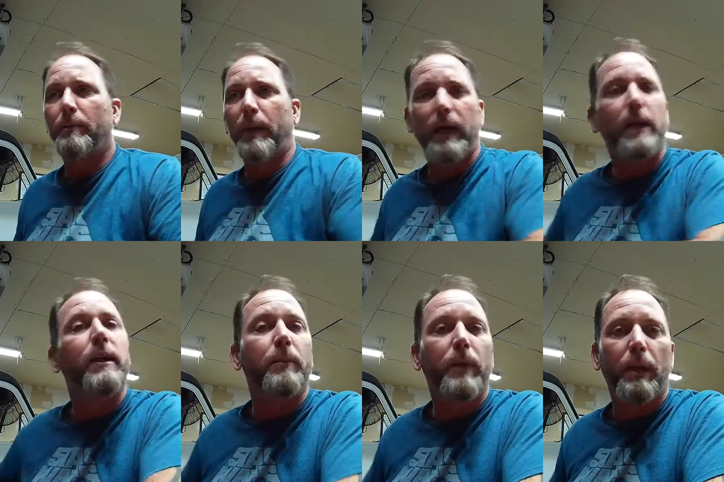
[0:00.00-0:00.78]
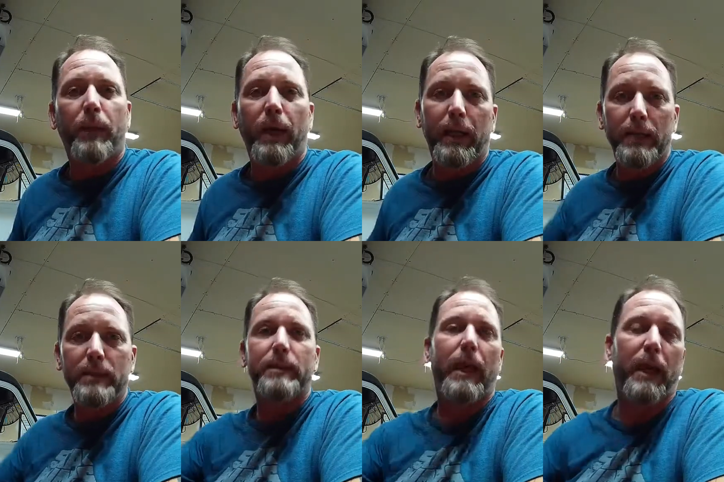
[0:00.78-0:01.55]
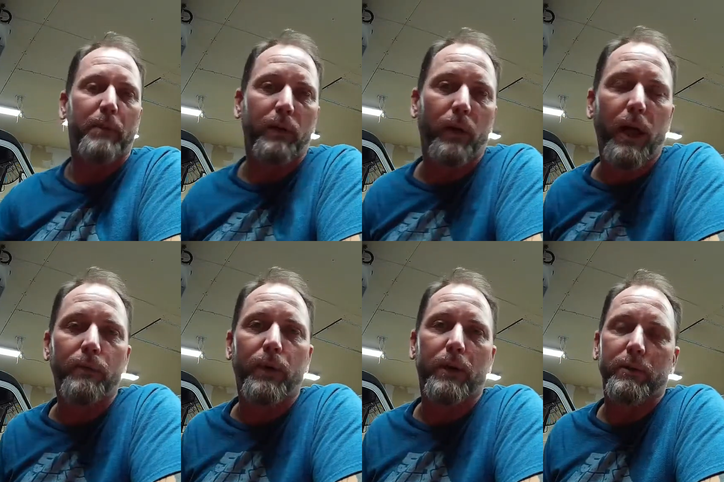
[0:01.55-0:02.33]
him and by his dad, my
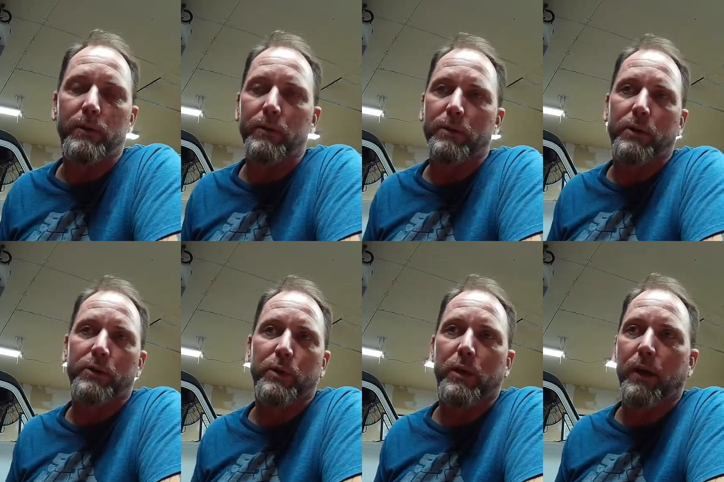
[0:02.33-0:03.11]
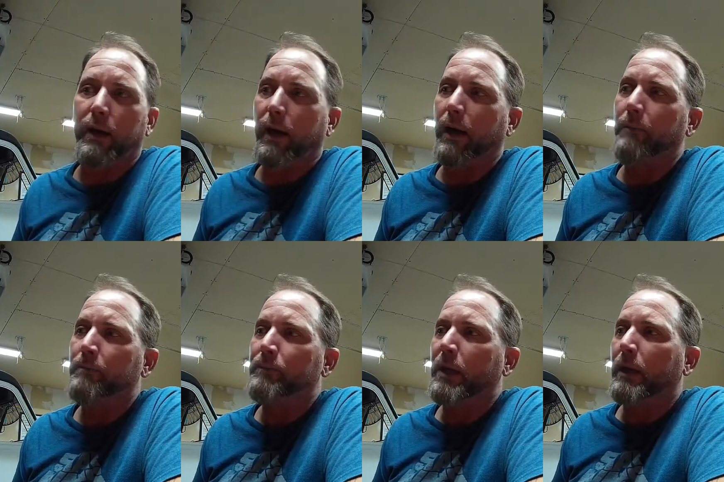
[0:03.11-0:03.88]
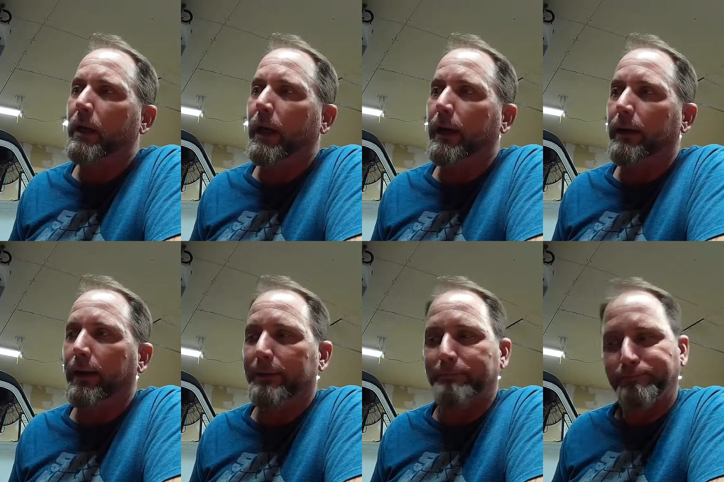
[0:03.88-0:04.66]
grandfather, who was also a car guy, and
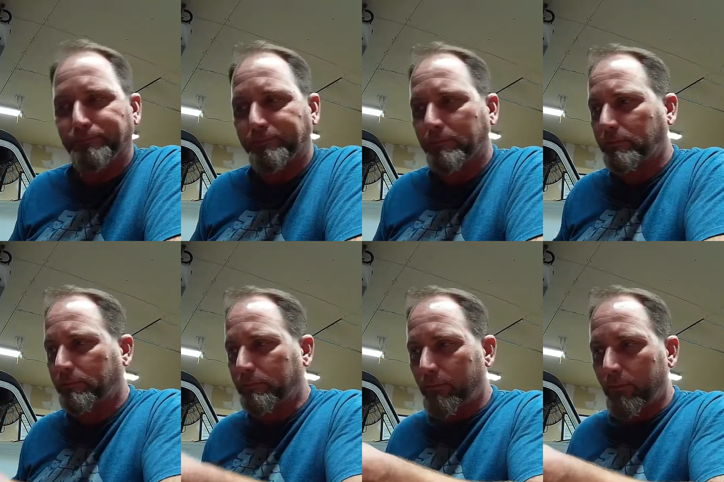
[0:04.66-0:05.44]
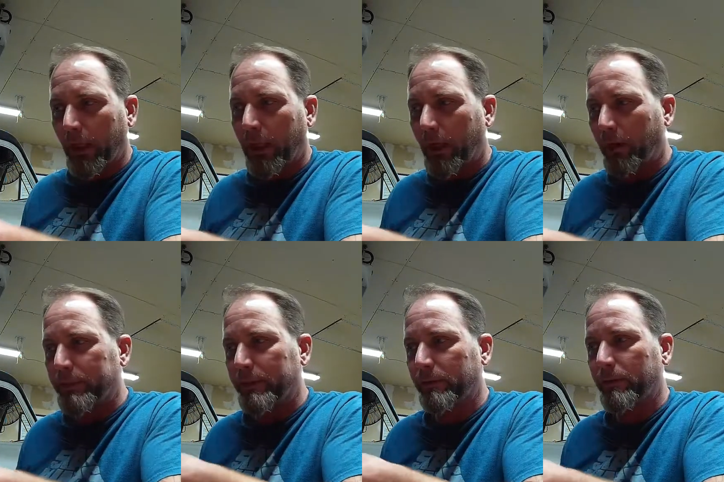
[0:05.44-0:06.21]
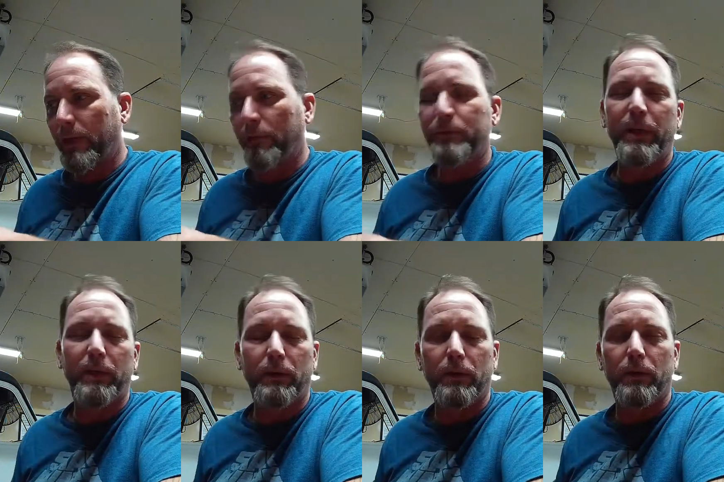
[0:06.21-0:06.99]
helped me
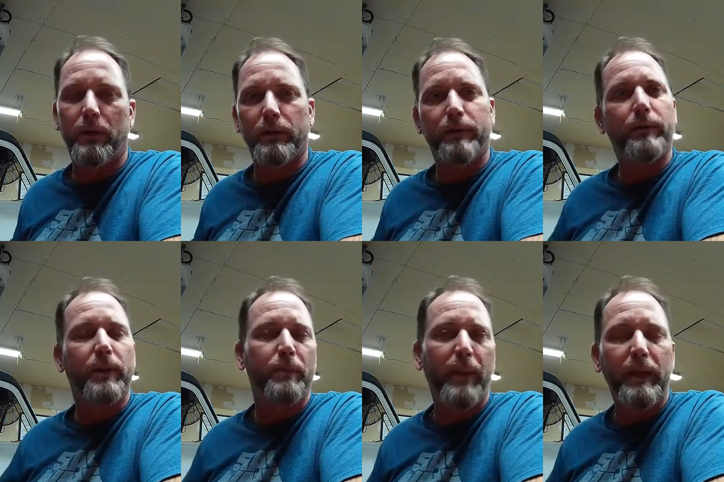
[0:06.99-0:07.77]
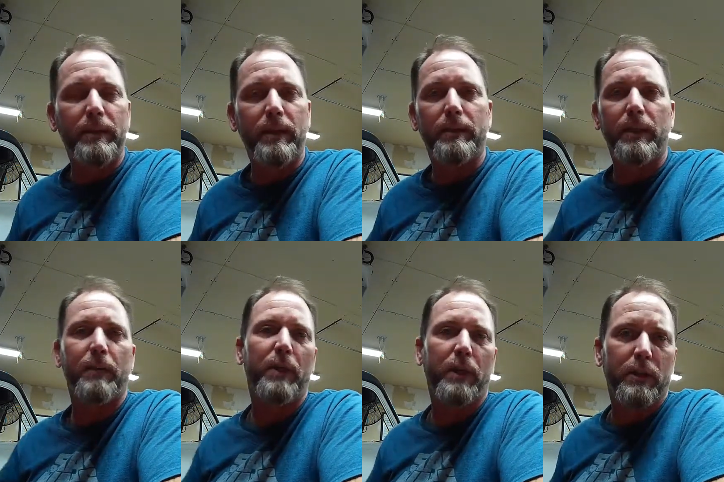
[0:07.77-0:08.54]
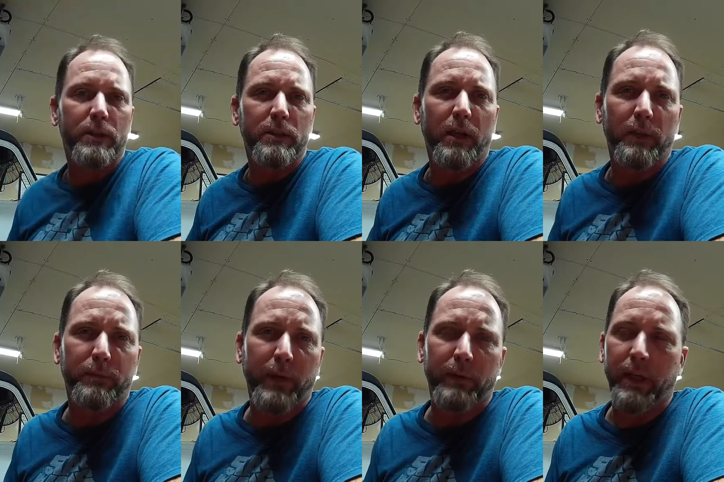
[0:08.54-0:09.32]
learn all the basics and give me a good solid
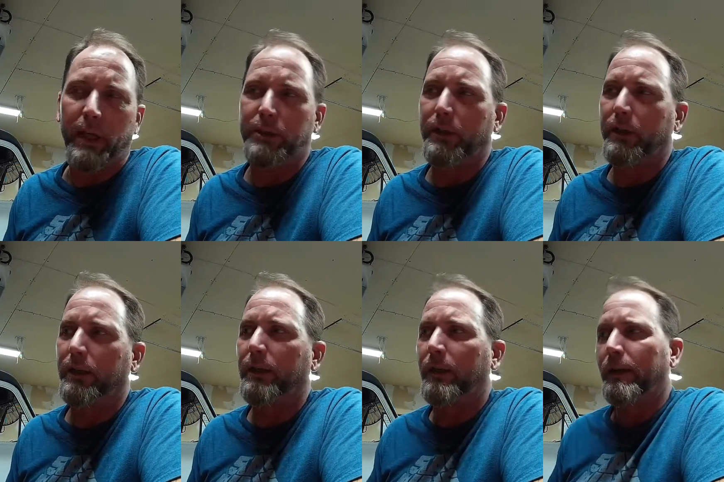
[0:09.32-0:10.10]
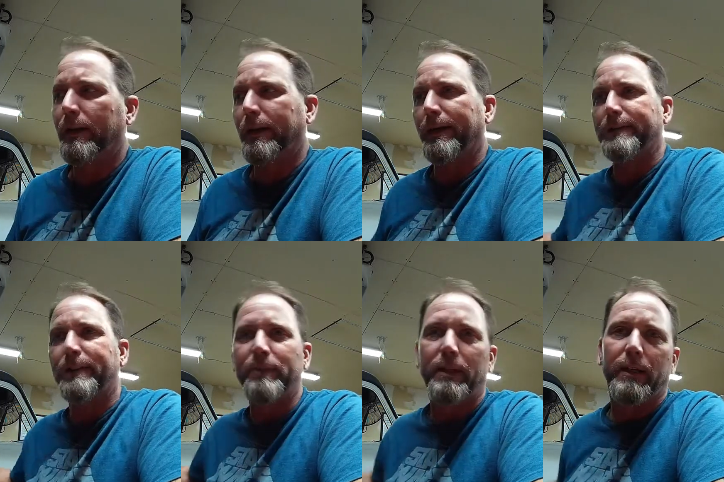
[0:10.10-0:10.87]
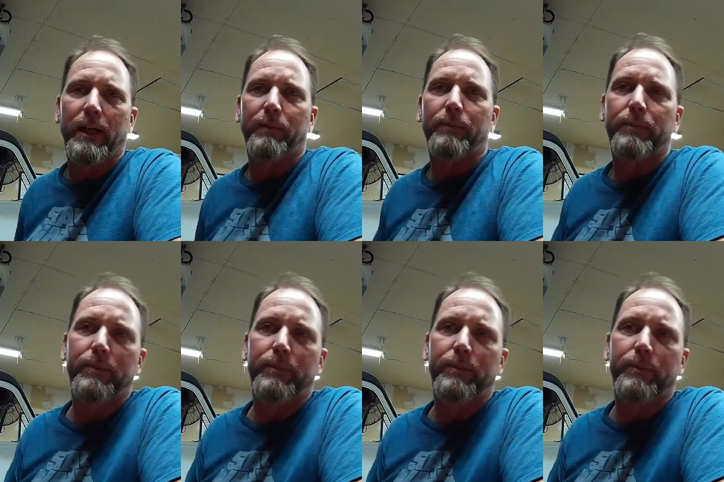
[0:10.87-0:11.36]
foundation, and something that I've